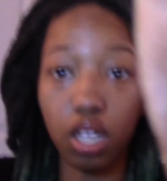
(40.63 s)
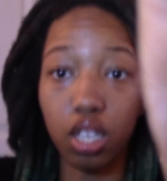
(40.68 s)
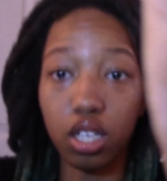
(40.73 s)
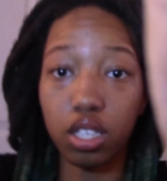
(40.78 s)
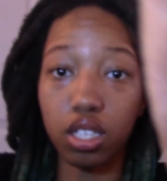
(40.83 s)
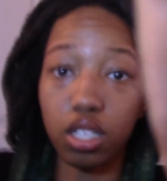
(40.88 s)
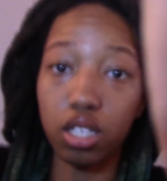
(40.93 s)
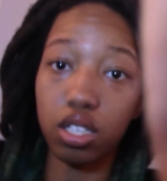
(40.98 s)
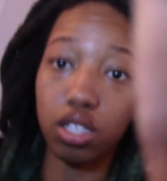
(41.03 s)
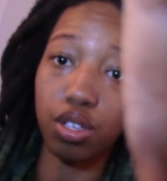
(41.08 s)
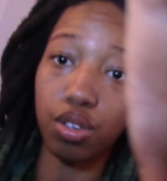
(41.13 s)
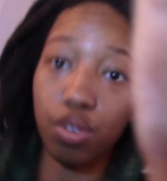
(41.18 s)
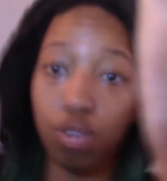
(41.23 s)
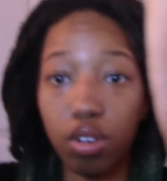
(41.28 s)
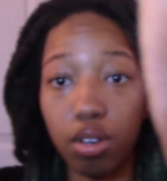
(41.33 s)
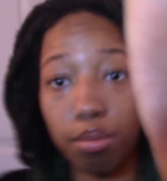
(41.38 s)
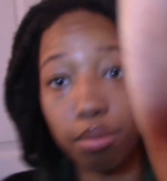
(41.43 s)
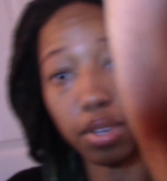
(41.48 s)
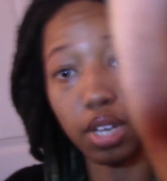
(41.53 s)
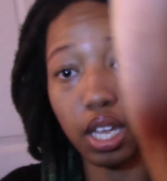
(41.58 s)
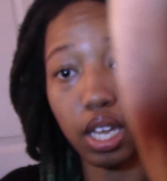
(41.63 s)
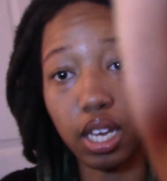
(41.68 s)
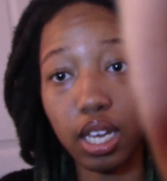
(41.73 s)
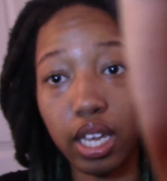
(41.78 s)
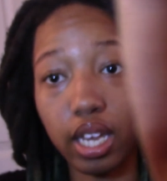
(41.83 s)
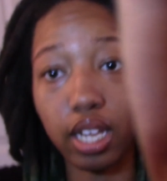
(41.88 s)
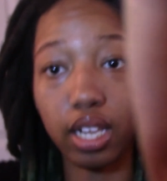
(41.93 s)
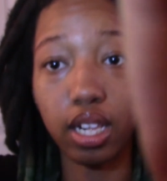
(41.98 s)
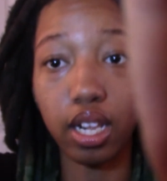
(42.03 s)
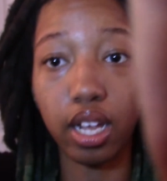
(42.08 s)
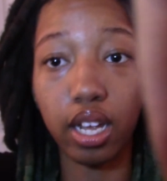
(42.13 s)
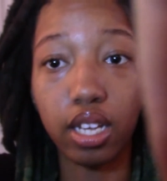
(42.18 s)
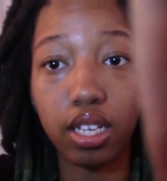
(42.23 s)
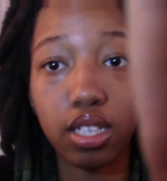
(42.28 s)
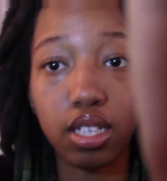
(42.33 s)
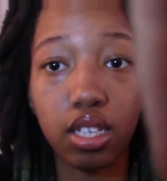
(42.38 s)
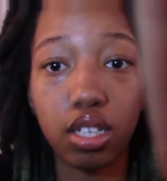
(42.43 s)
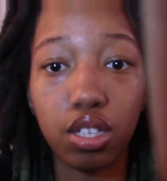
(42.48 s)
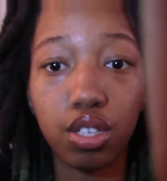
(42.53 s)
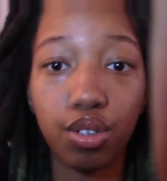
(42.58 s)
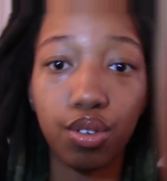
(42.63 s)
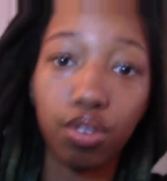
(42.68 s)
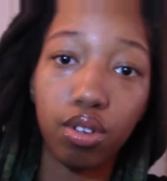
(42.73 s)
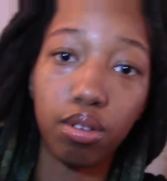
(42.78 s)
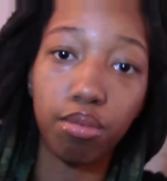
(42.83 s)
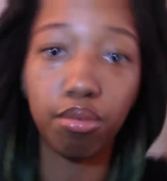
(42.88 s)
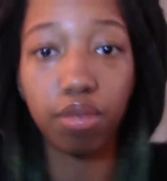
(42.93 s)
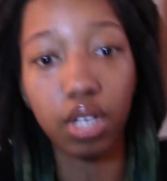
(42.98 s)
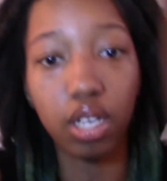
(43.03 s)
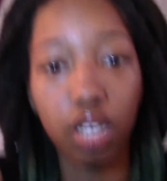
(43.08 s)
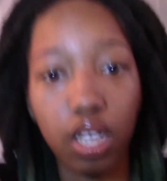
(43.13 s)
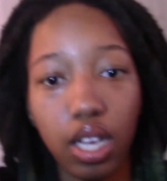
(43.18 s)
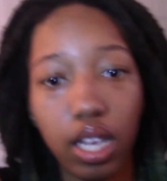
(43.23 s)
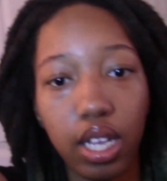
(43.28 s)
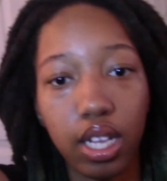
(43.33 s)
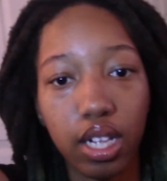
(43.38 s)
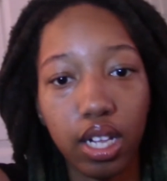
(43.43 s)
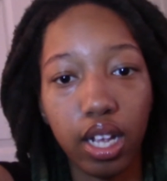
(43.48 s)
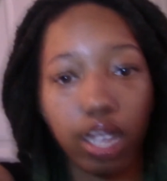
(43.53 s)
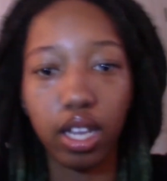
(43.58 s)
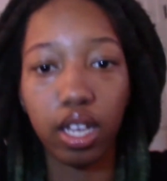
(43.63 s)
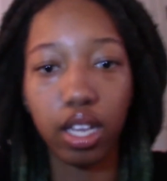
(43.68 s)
Since you want to play like that, since you want to be like that,